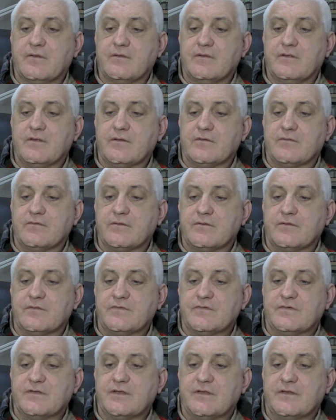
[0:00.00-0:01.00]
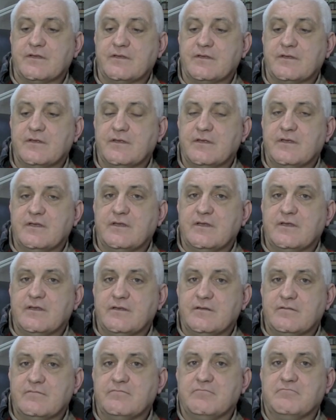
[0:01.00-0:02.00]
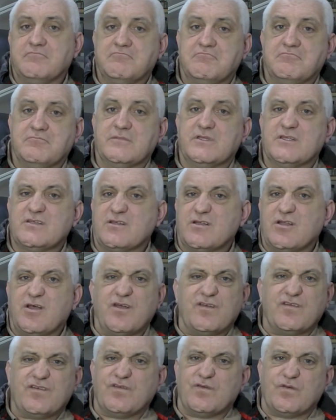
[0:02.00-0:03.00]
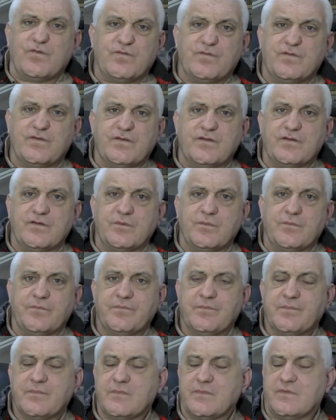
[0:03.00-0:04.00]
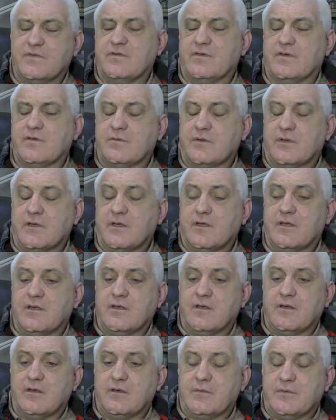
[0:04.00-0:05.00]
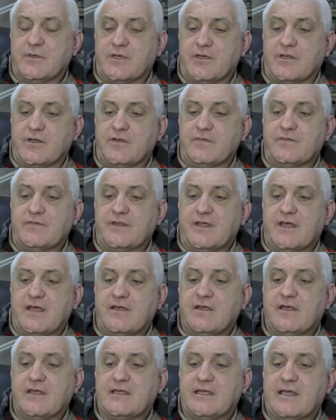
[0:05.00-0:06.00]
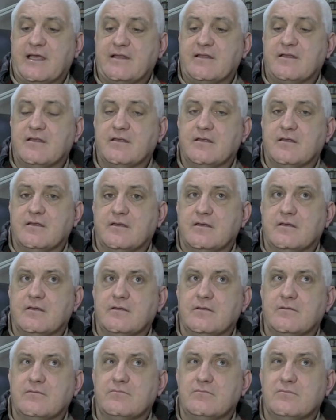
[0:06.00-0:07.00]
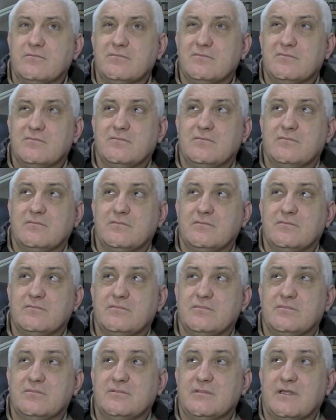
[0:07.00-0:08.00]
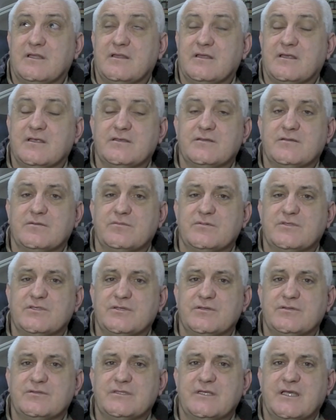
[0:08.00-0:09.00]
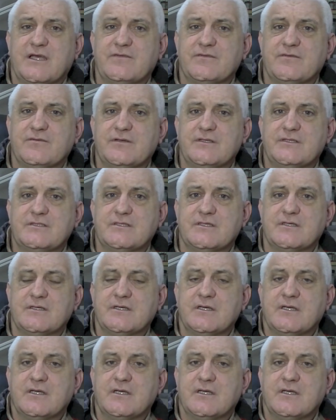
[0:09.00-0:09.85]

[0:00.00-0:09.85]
yeah, because there's a lot of stuff to do. So we're going over there again. I think it's the Tuesday after Easter,